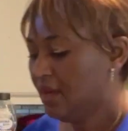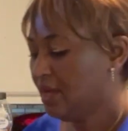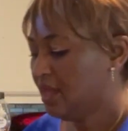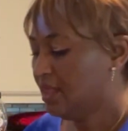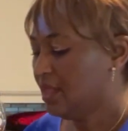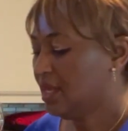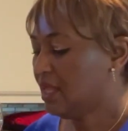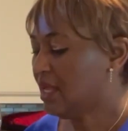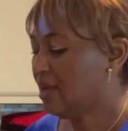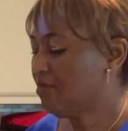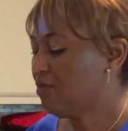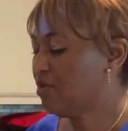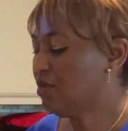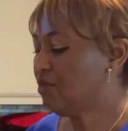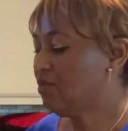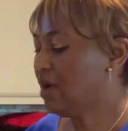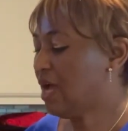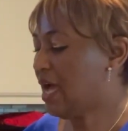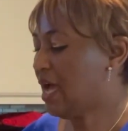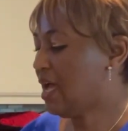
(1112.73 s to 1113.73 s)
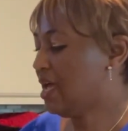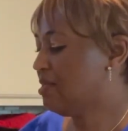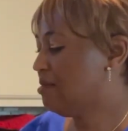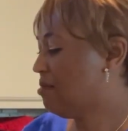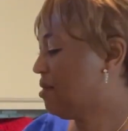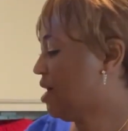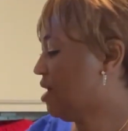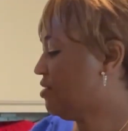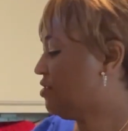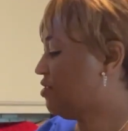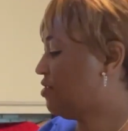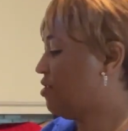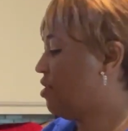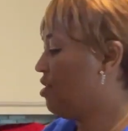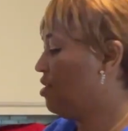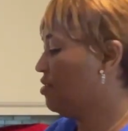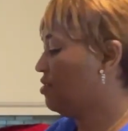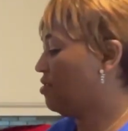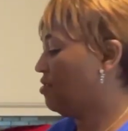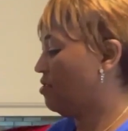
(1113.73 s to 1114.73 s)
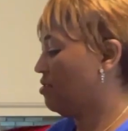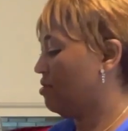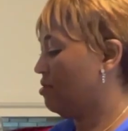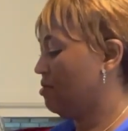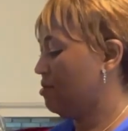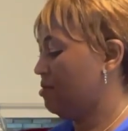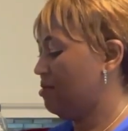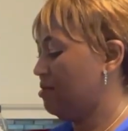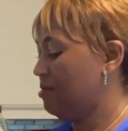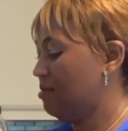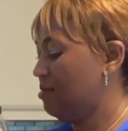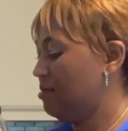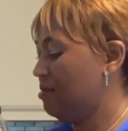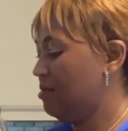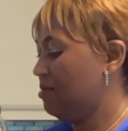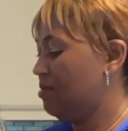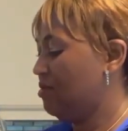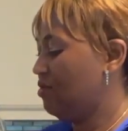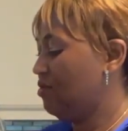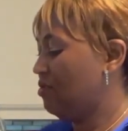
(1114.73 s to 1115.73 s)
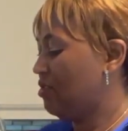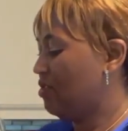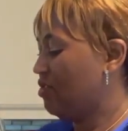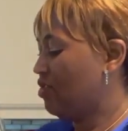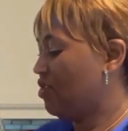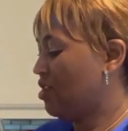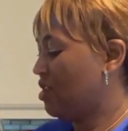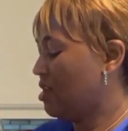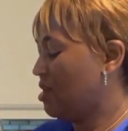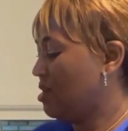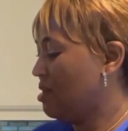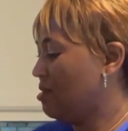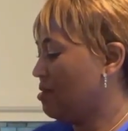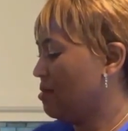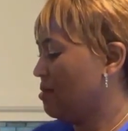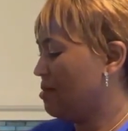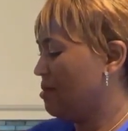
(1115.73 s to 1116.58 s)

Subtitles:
Then I'm going to add my sauce to the chicken.